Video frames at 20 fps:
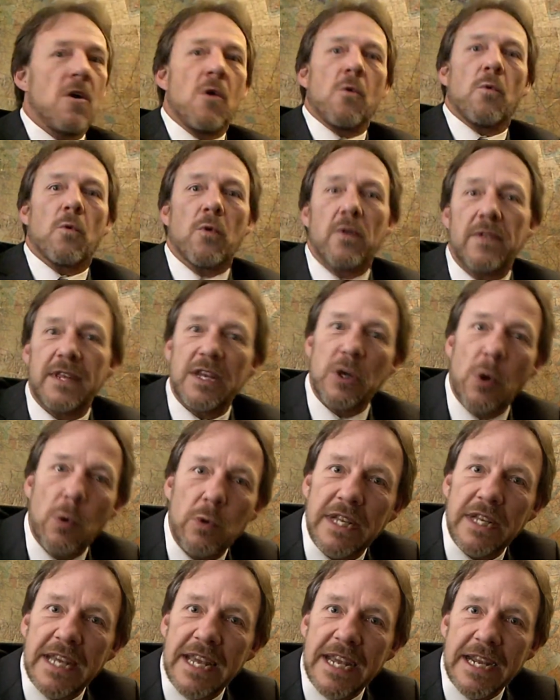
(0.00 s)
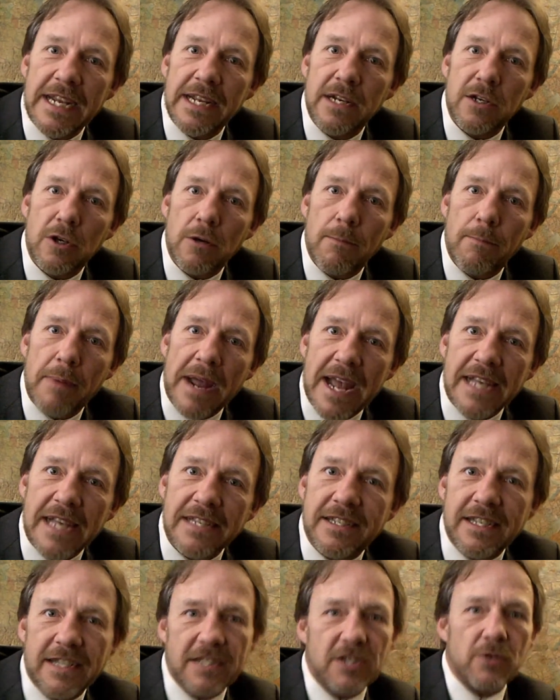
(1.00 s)
we're the only egg in your
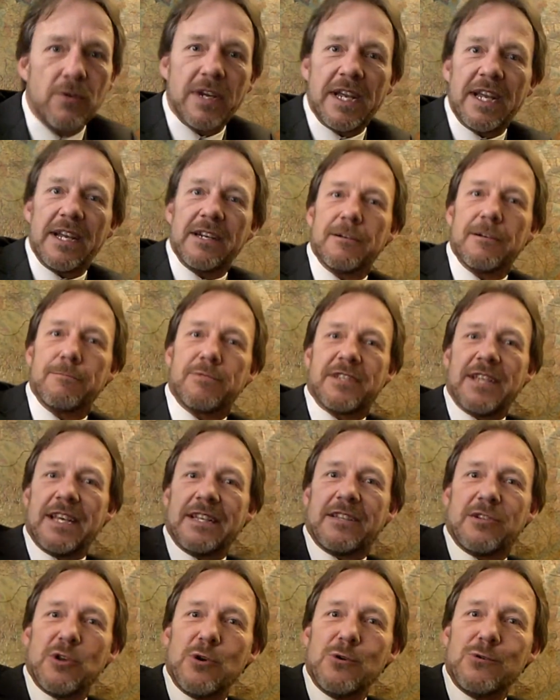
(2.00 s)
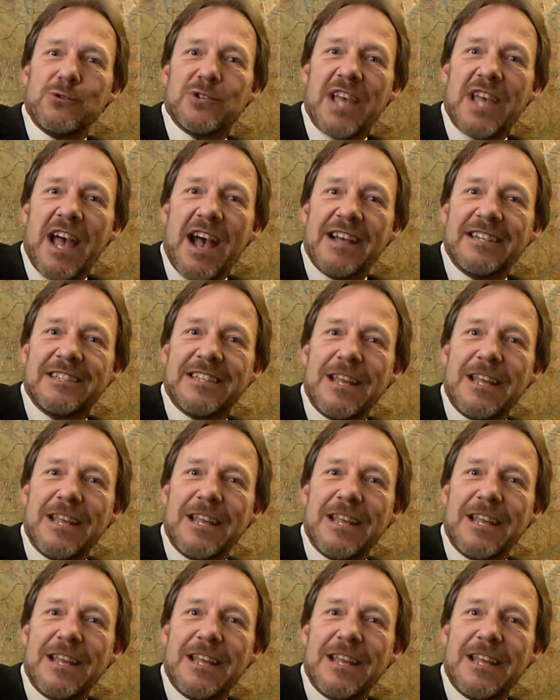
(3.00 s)
basket. You can't upset those guys.